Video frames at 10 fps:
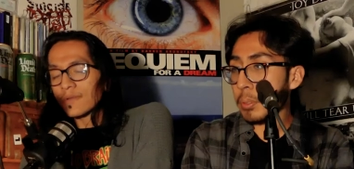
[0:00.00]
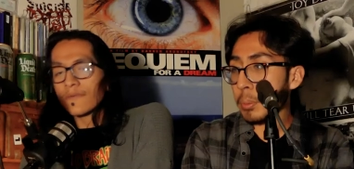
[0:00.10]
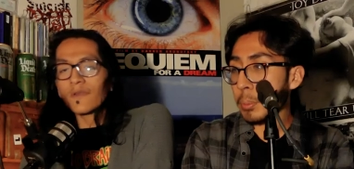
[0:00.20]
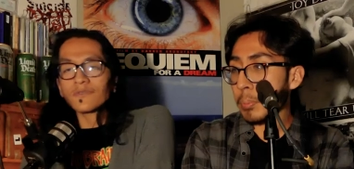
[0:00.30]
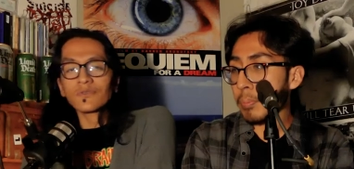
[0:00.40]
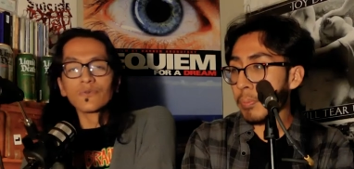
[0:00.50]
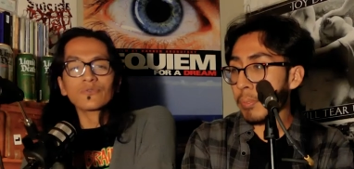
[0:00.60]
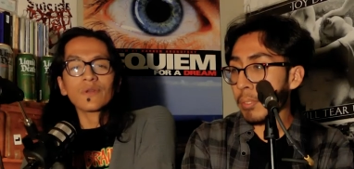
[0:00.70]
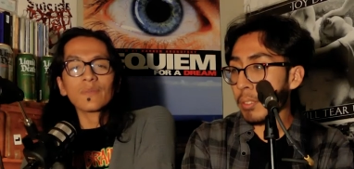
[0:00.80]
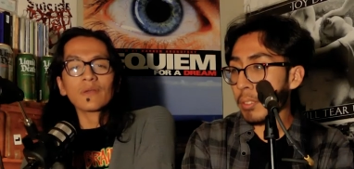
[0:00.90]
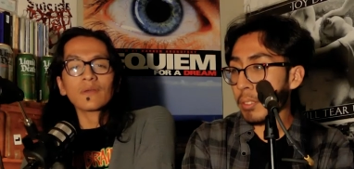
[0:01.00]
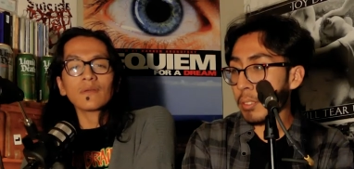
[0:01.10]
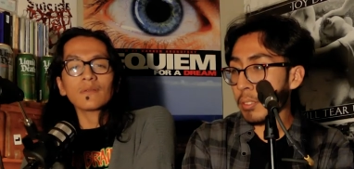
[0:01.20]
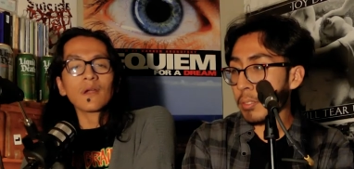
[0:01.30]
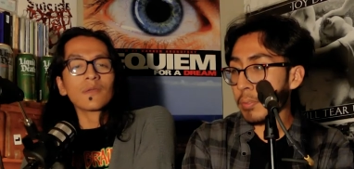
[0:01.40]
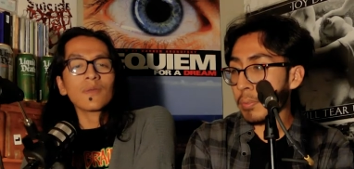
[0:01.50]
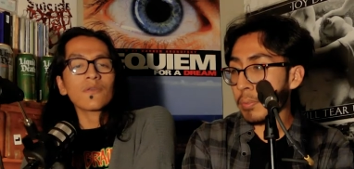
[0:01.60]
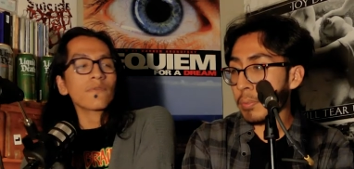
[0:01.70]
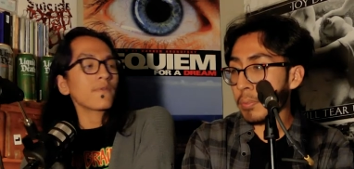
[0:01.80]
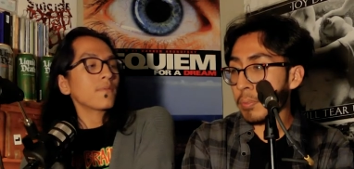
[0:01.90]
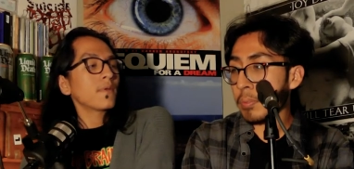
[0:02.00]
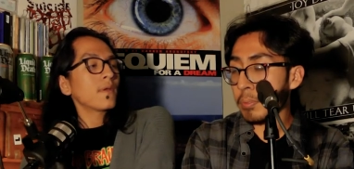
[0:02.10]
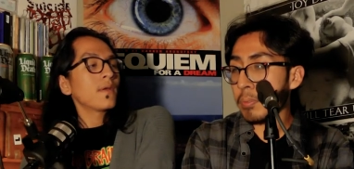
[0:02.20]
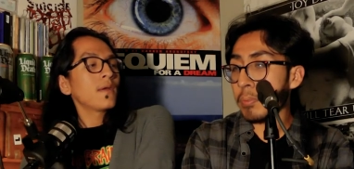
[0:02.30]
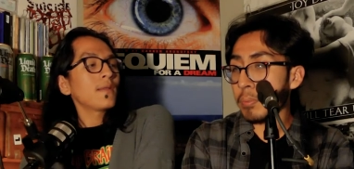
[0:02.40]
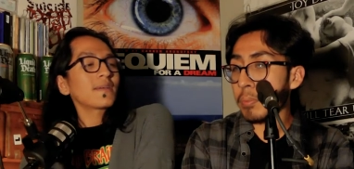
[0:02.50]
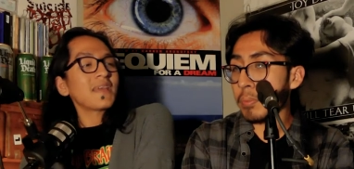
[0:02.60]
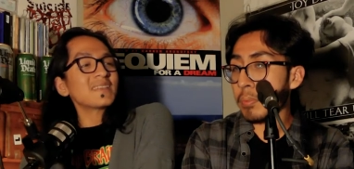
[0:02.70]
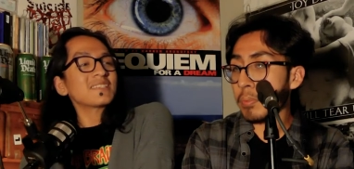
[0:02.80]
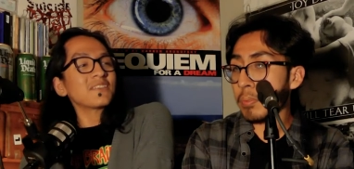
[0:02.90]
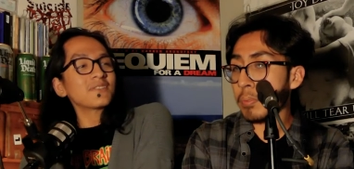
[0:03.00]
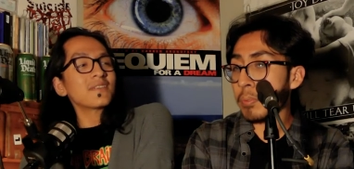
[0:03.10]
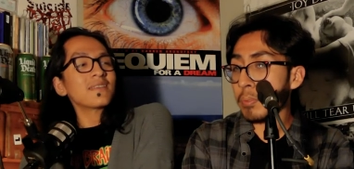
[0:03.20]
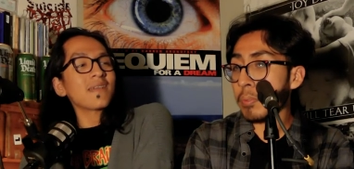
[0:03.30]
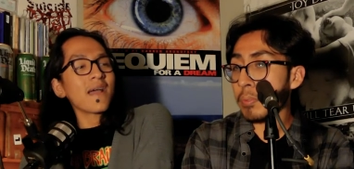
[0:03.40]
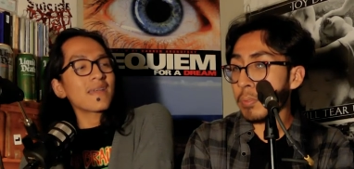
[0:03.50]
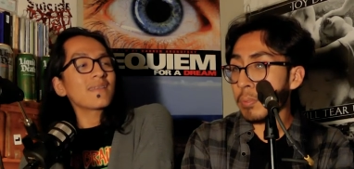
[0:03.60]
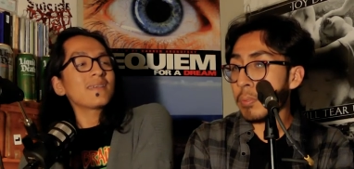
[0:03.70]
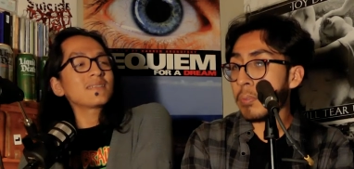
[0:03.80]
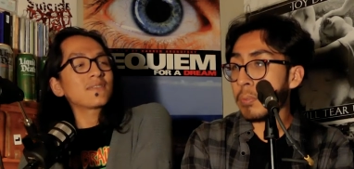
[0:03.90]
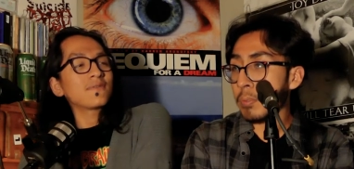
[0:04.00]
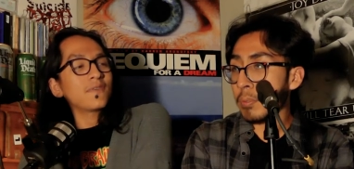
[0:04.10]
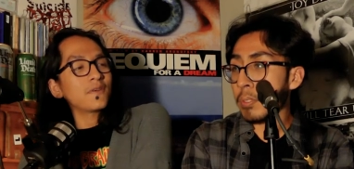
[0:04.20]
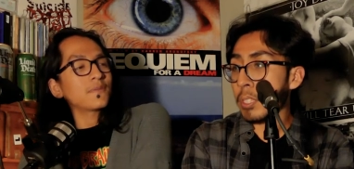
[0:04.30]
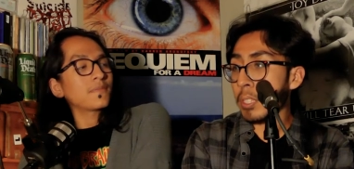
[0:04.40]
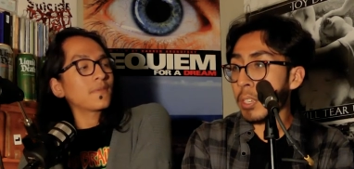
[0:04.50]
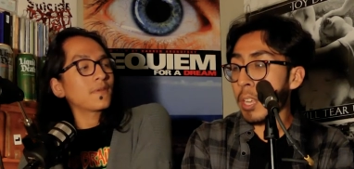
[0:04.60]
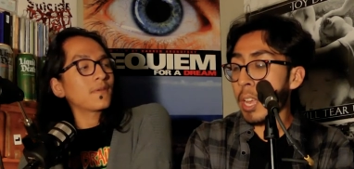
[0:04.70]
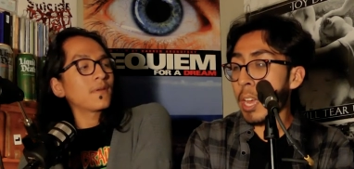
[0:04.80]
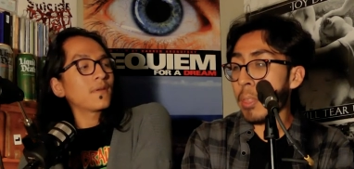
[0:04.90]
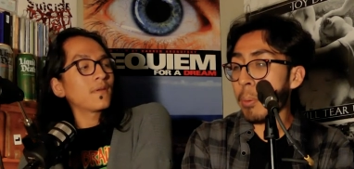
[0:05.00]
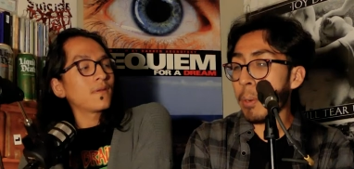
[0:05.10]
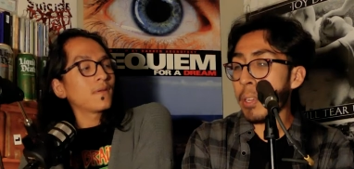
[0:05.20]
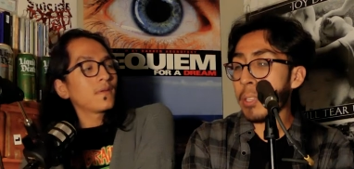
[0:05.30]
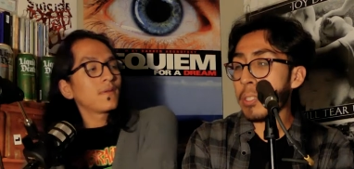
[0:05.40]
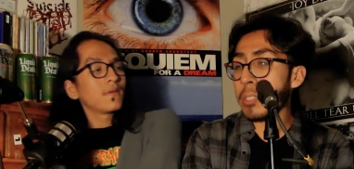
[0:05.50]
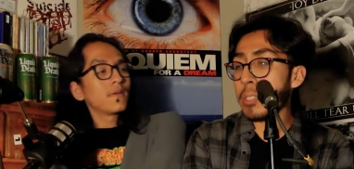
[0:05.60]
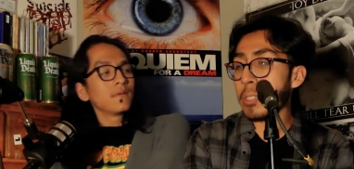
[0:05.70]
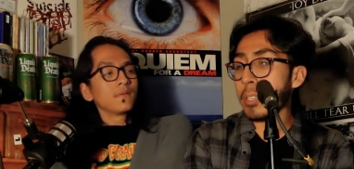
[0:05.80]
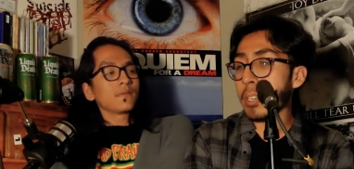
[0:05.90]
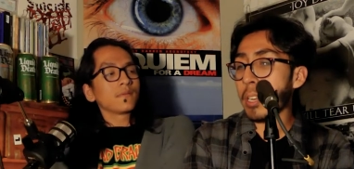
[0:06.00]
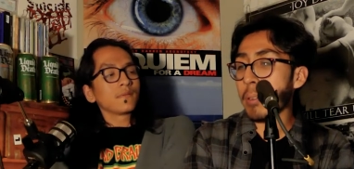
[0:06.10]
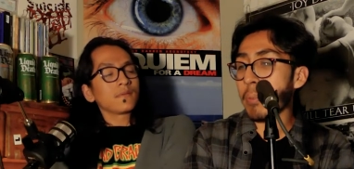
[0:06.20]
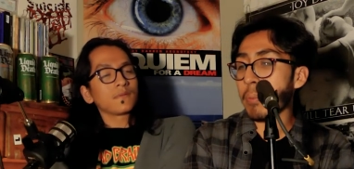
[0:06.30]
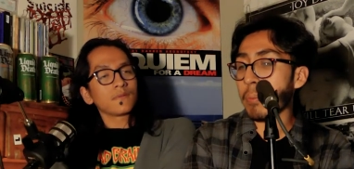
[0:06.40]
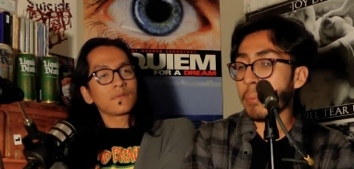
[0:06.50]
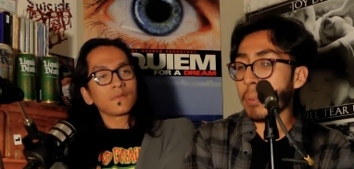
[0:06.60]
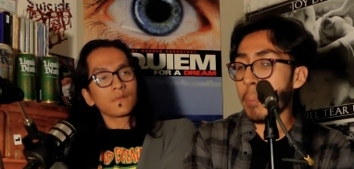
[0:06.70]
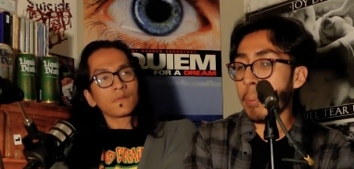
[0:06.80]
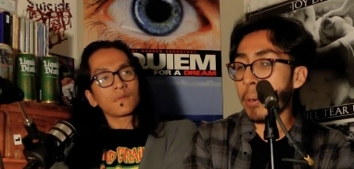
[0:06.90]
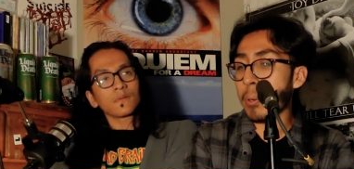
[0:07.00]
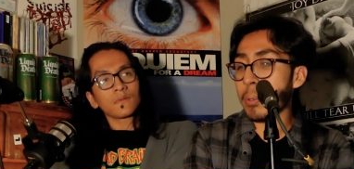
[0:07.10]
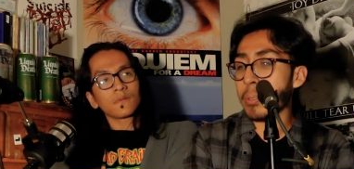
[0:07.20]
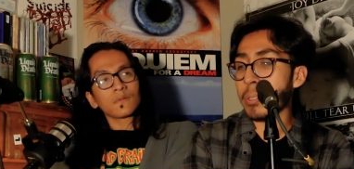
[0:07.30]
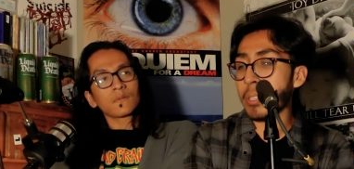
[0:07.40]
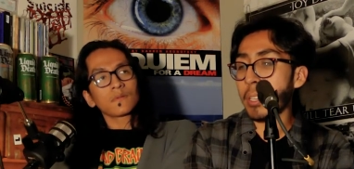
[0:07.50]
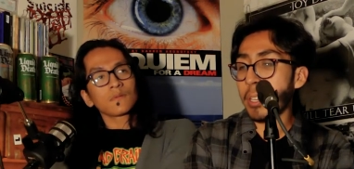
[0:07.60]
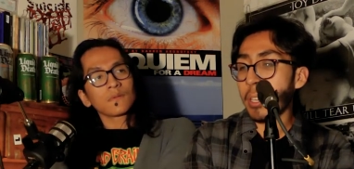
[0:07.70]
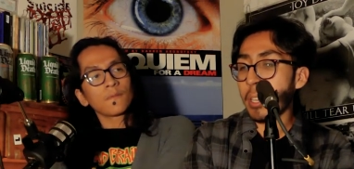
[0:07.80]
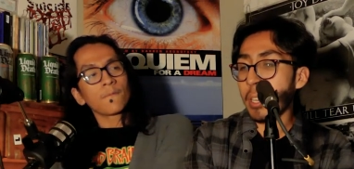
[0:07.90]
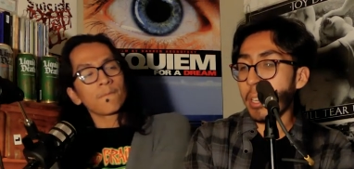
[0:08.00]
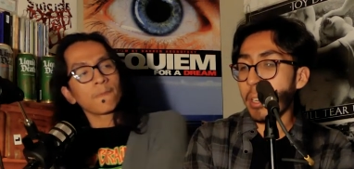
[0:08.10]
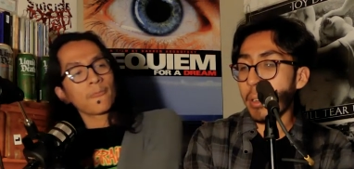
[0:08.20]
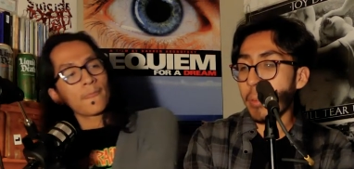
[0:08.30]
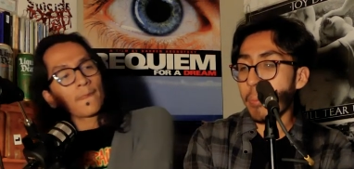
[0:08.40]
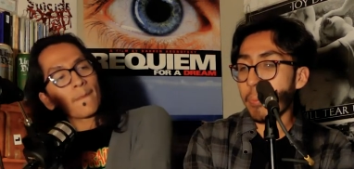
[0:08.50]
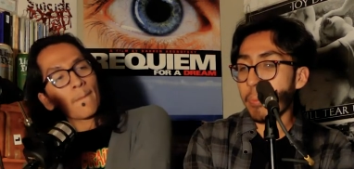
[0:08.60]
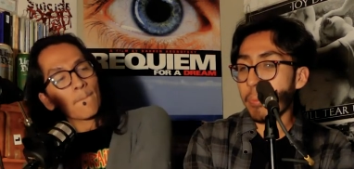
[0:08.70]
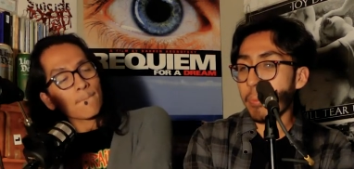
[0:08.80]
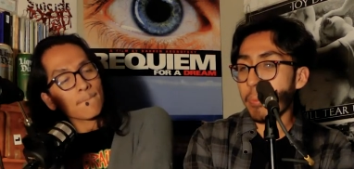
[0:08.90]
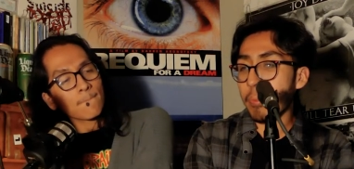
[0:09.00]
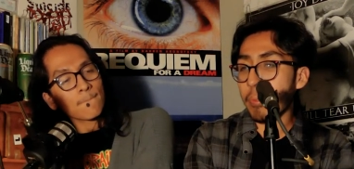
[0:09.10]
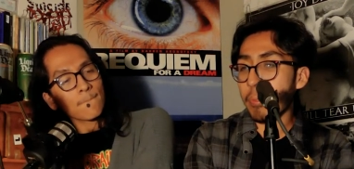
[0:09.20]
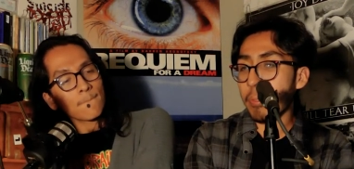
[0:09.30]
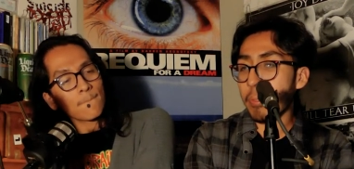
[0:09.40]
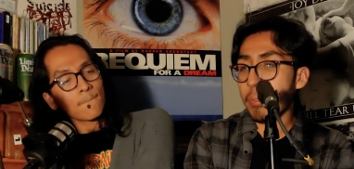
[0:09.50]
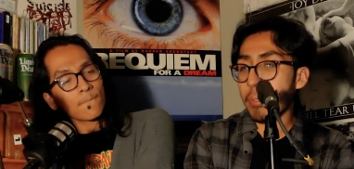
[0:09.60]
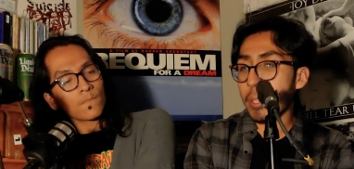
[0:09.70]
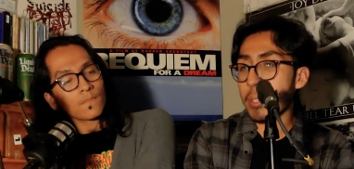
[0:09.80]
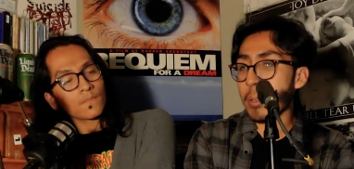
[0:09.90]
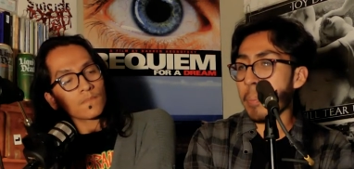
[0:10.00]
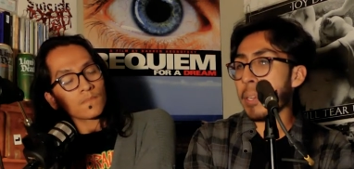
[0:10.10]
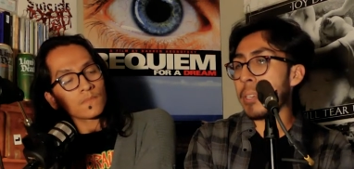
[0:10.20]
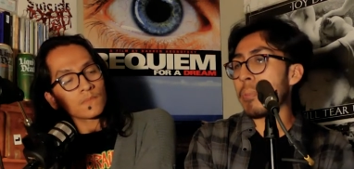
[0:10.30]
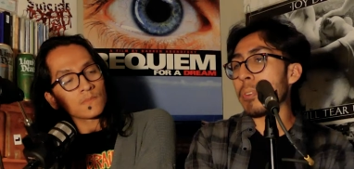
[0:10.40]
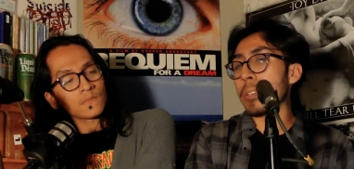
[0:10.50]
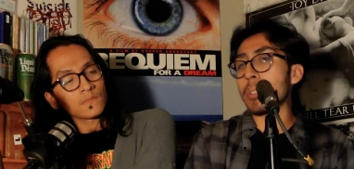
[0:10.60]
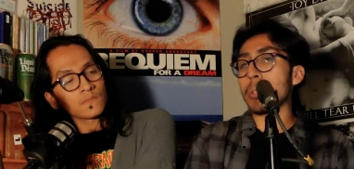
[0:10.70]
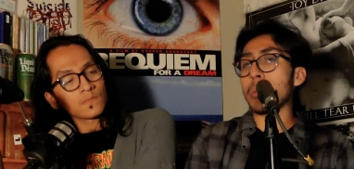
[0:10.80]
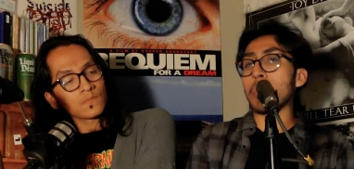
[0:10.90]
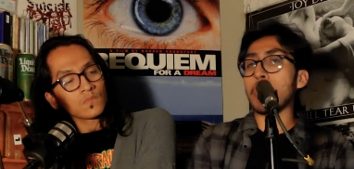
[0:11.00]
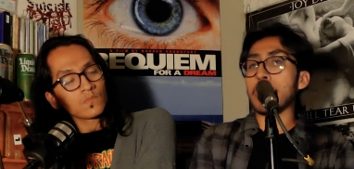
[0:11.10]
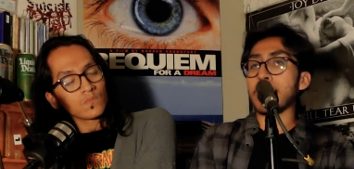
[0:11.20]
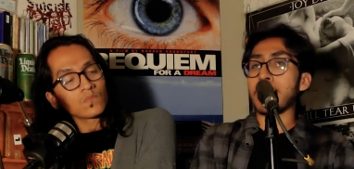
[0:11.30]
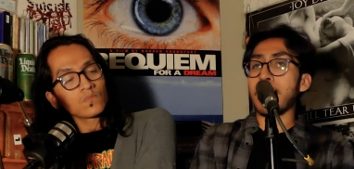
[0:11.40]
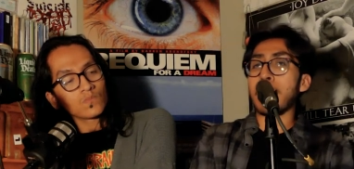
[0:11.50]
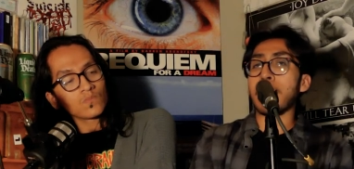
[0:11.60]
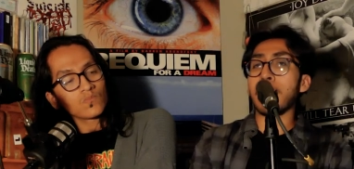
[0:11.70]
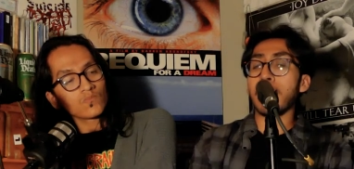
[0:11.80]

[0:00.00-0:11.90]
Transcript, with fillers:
Speaker 1: in a video store trying to make a documentary film. Like that's such a '90s film. Yeah, you know? and the way it's
Speaker 2: kind of composed, um, is a bit different too because I mean